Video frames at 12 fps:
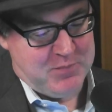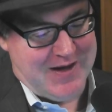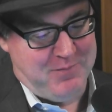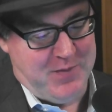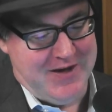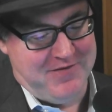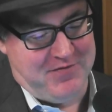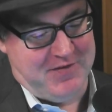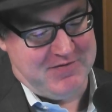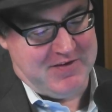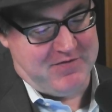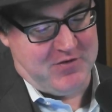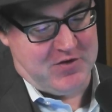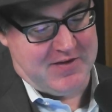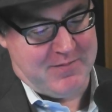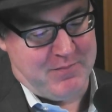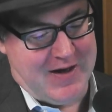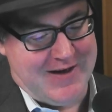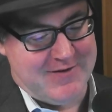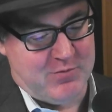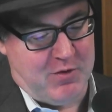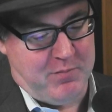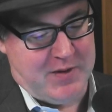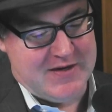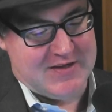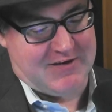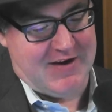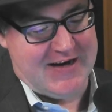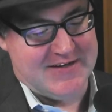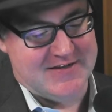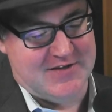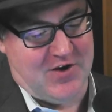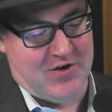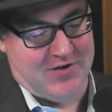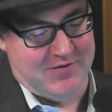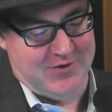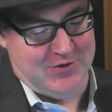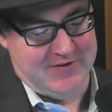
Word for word: a big 50 footer that may as well have been the greatest dog of all